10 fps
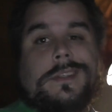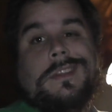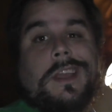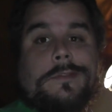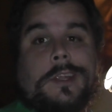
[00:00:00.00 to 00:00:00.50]
we
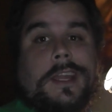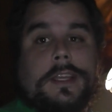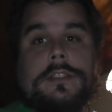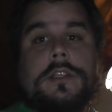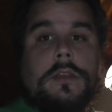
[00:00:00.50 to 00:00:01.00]
still have
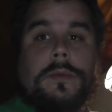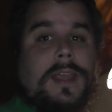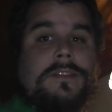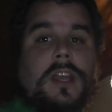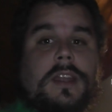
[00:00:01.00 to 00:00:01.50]
grass. We
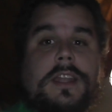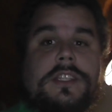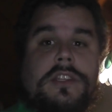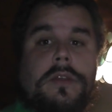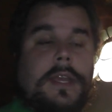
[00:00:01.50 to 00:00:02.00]
haven't gotten any snow